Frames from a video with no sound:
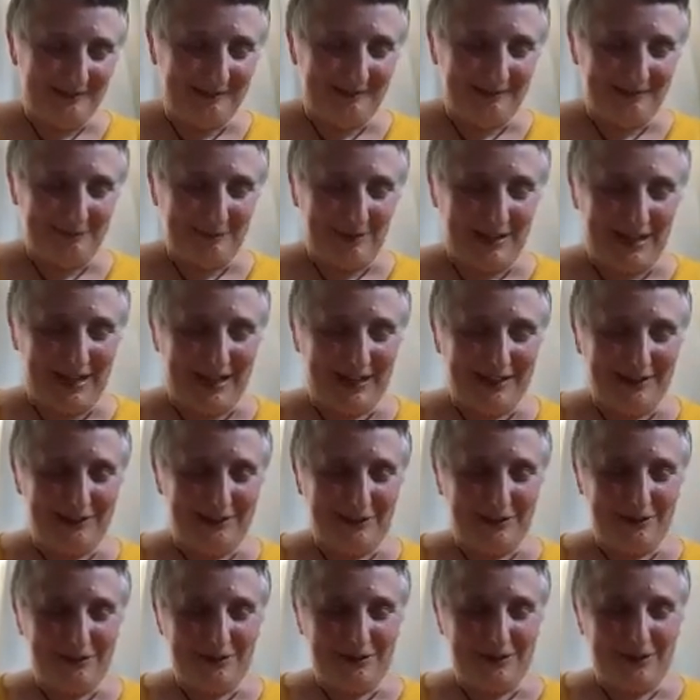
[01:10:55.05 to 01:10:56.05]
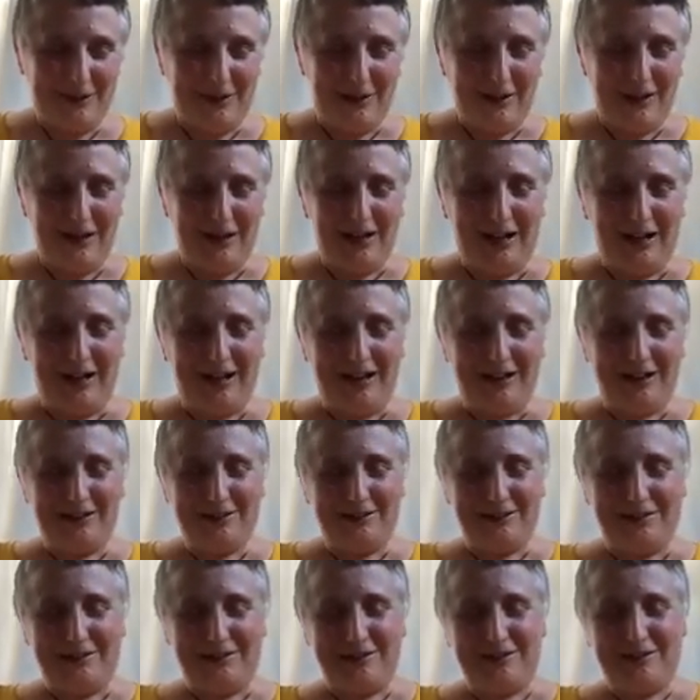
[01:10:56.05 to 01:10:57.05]
And we had those
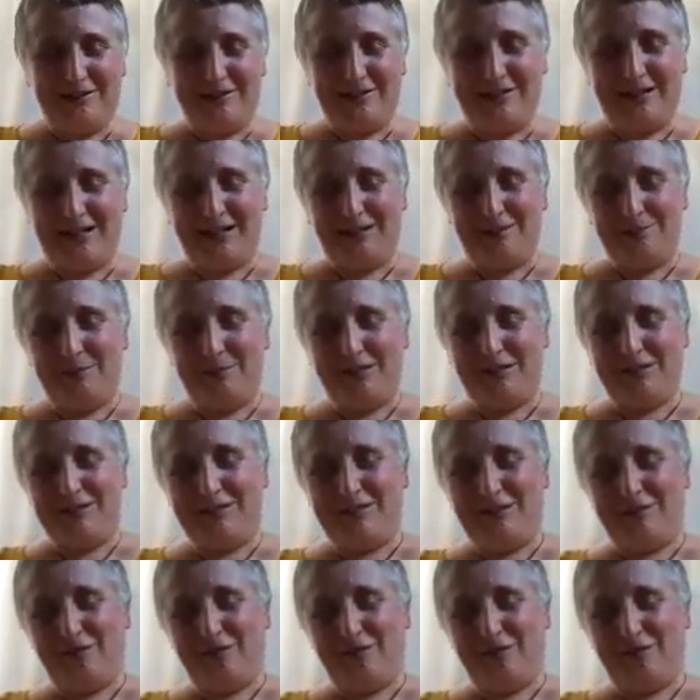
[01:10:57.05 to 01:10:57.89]
class and segments